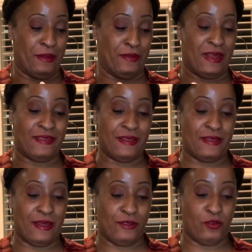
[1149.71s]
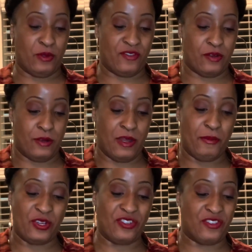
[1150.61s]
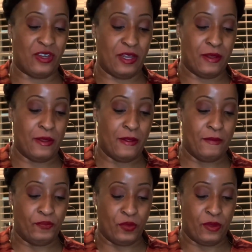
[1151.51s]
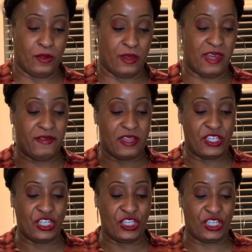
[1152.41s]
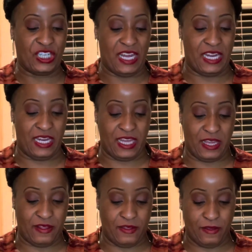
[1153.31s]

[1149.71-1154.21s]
That's a tongue twister. And we're just gonna give it the zhuzh that it needs.